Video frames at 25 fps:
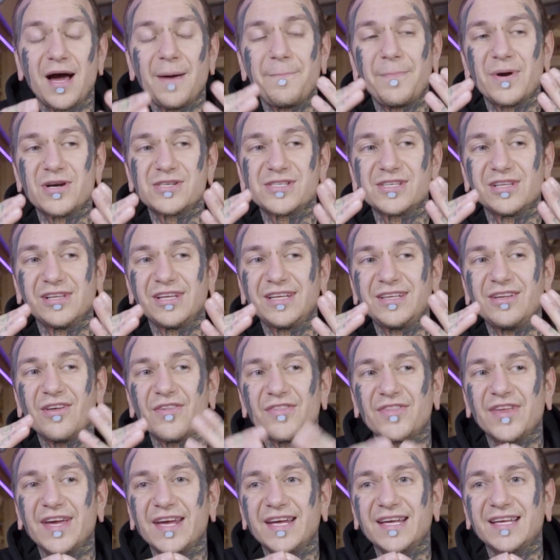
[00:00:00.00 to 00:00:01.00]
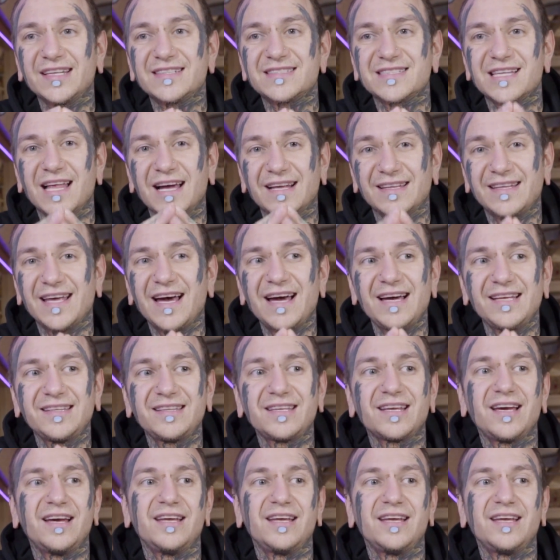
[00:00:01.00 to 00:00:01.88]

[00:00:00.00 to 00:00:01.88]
I personally don't think it's like that.